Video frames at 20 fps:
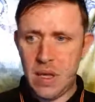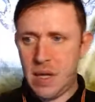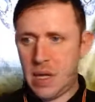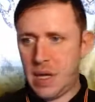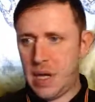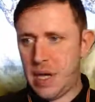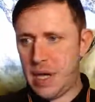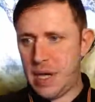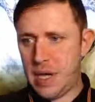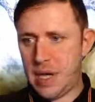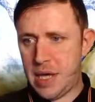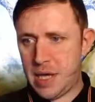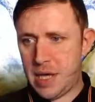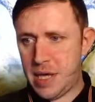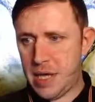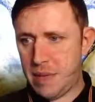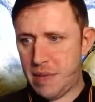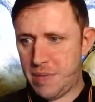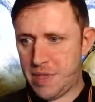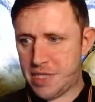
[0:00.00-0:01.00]

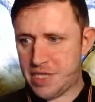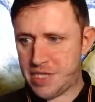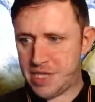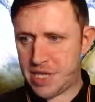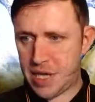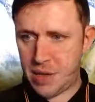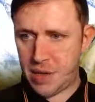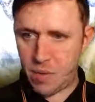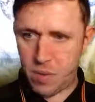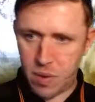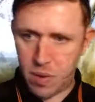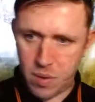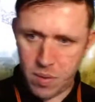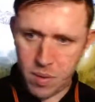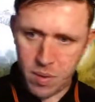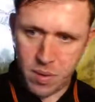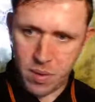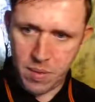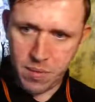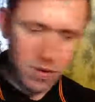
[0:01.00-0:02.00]
Let me see, where
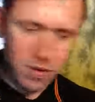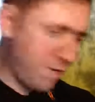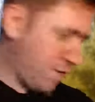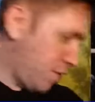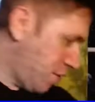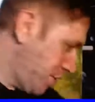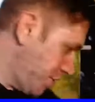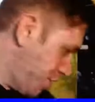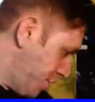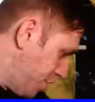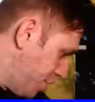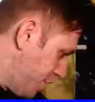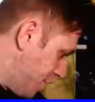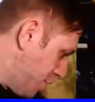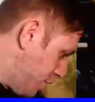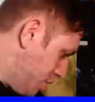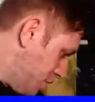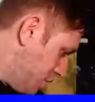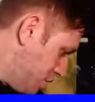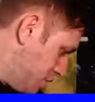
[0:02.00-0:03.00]
will we move on to
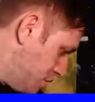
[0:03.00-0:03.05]
now?